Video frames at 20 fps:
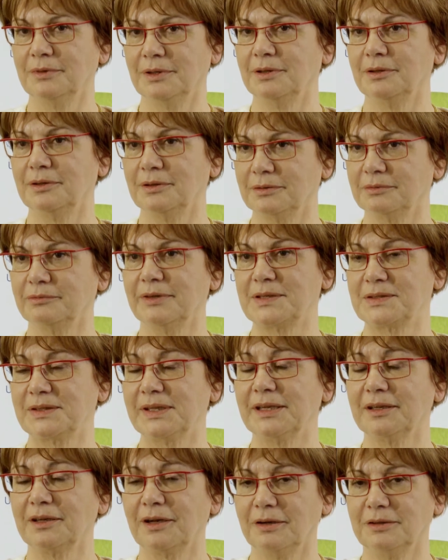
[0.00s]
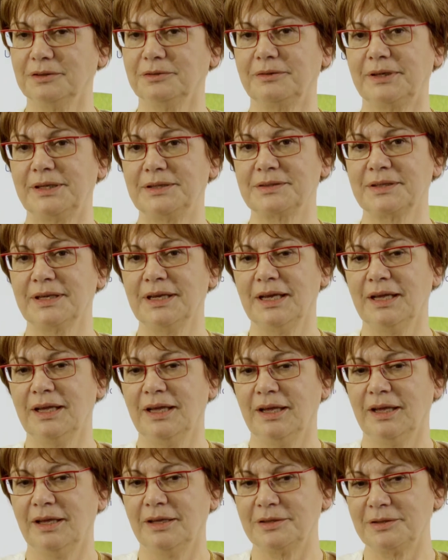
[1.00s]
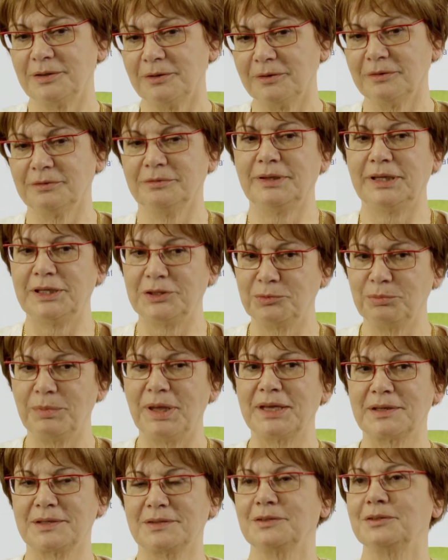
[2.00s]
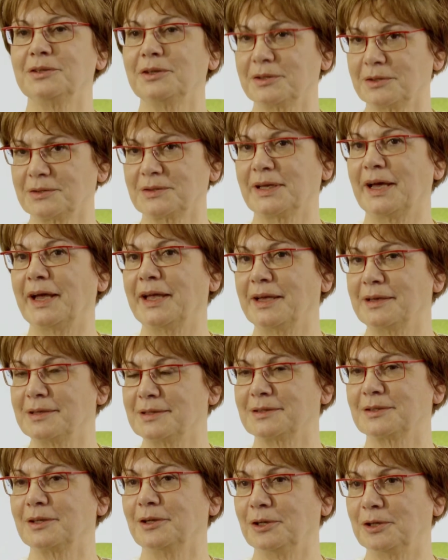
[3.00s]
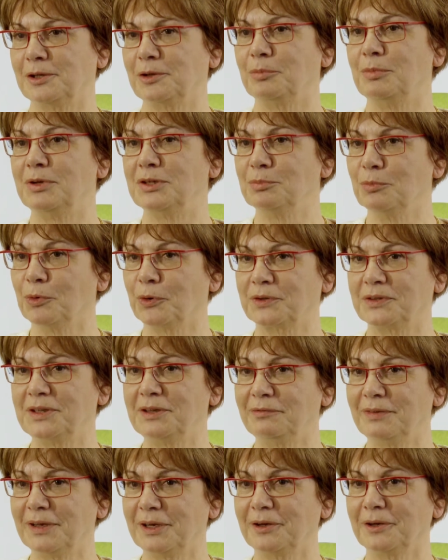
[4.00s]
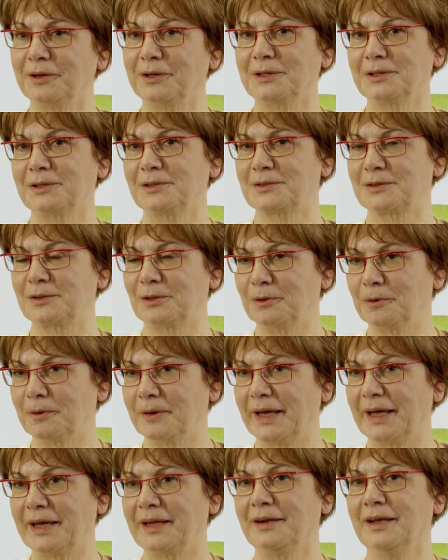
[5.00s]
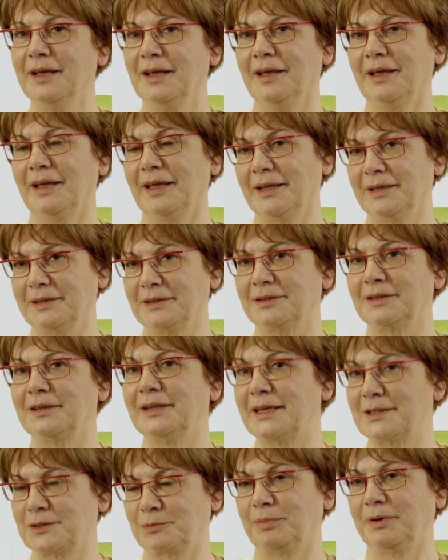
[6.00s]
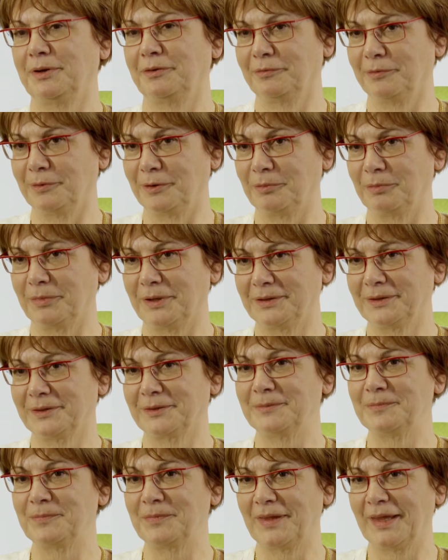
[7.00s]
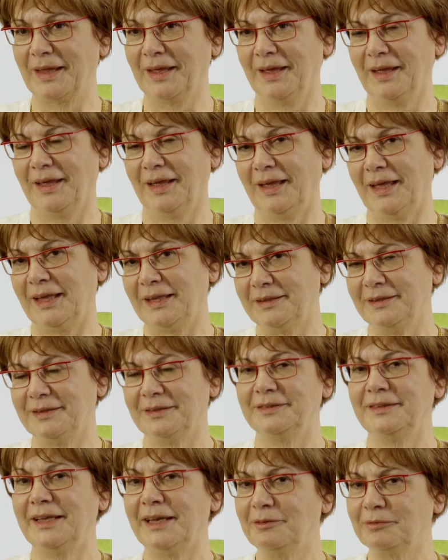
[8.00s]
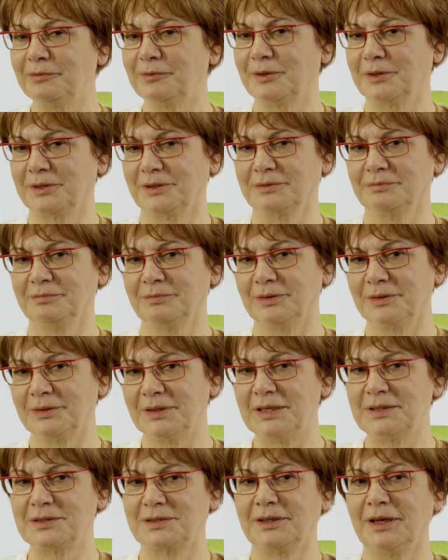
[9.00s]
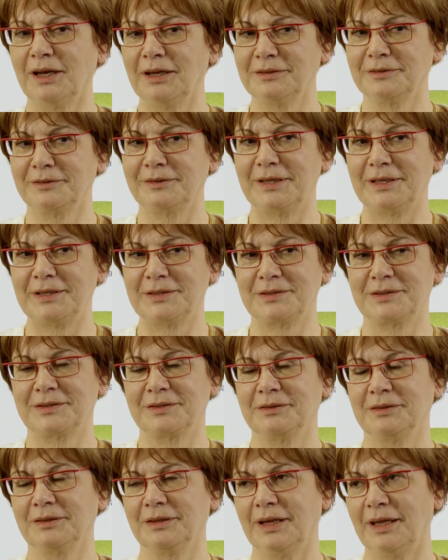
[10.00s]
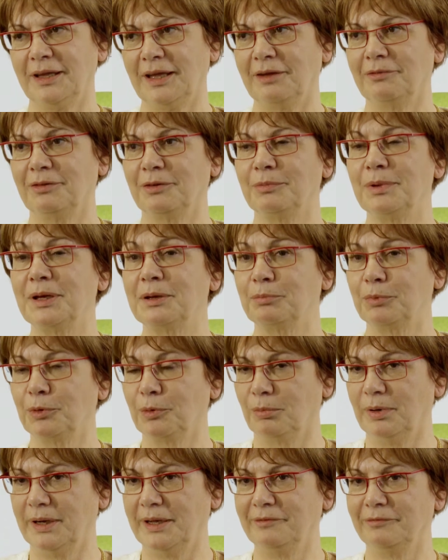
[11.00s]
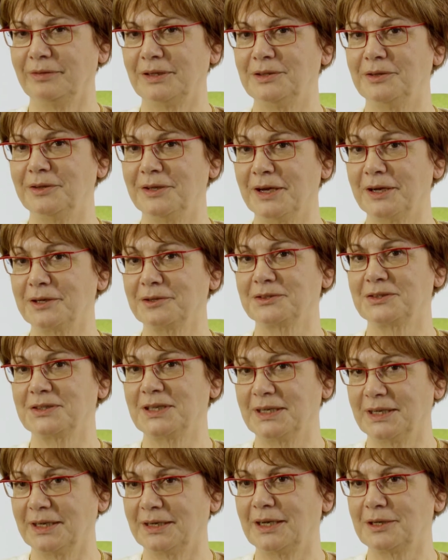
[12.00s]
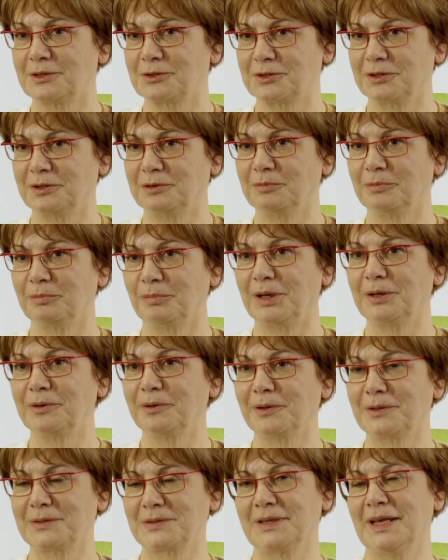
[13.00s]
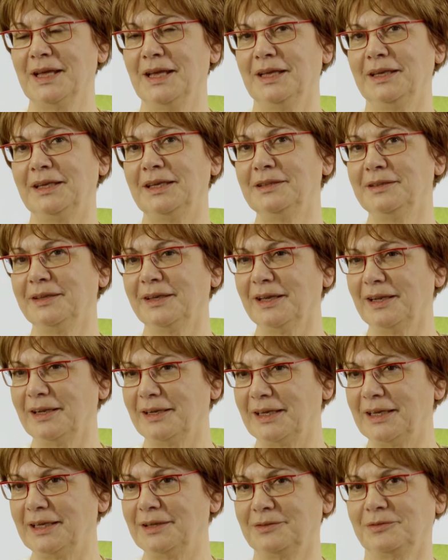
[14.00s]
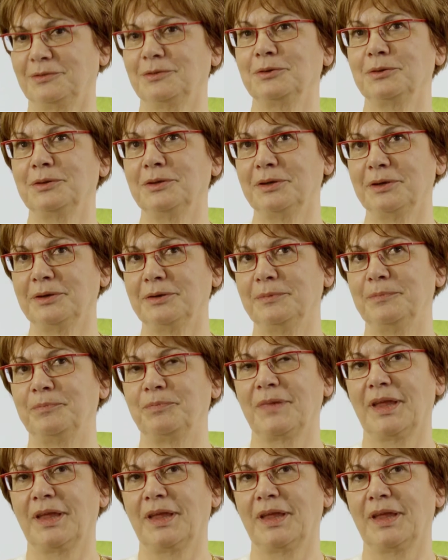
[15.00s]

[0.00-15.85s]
uh, Western countries. So it makes the science a little bit more difficult, slower, and less performant. And therefore, these countries have a big problem with the young generation because it can lead to the